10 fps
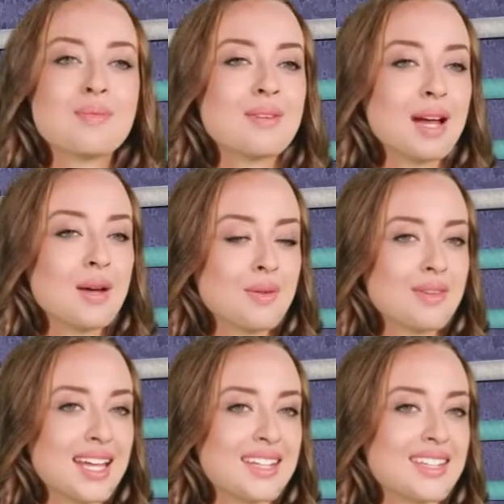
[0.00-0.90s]
Oh,
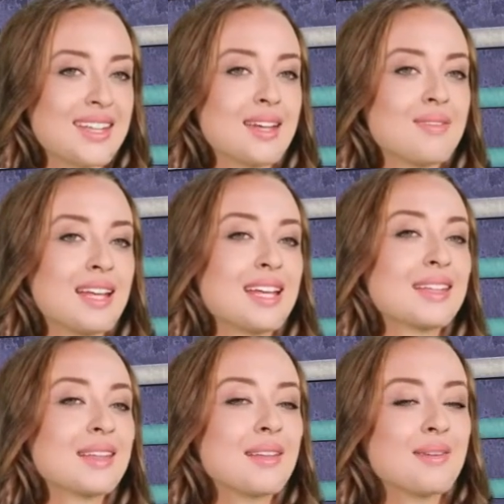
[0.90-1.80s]
that is significant.
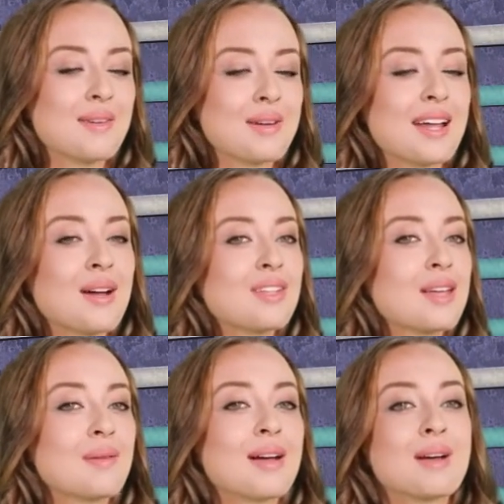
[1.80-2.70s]
I know
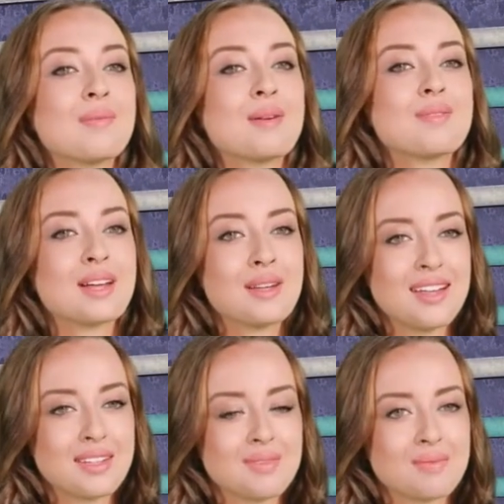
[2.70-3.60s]
so many people feel
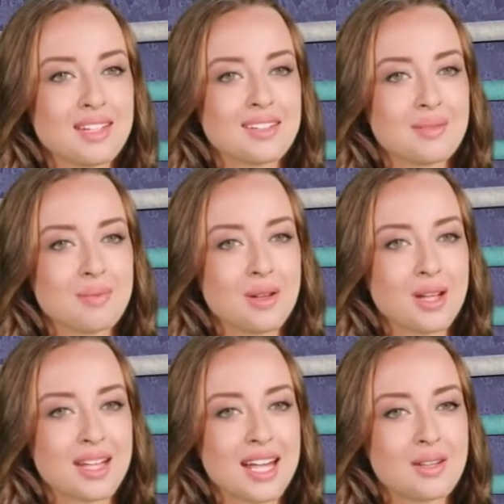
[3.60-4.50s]
like they've missed the boat
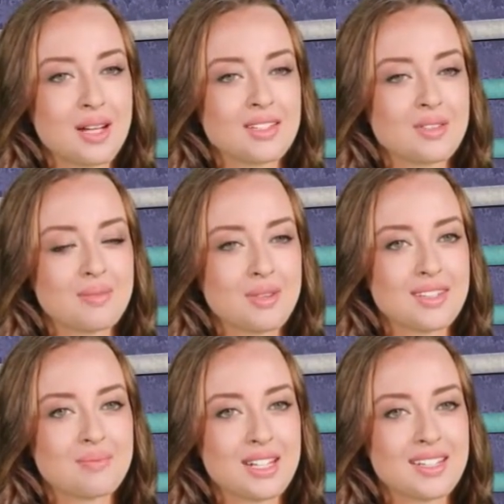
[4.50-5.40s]
on hair loss
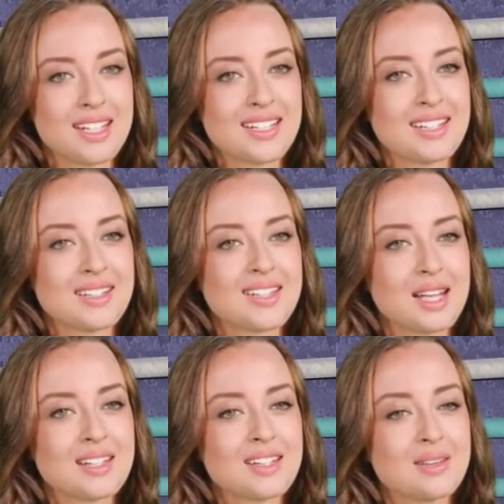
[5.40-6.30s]
treatments because they didn't
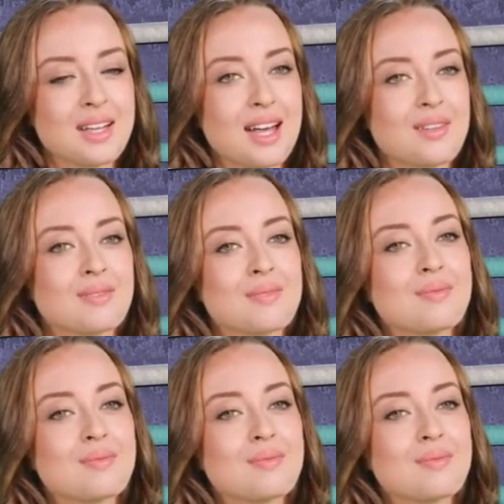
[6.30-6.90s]
start soon enough.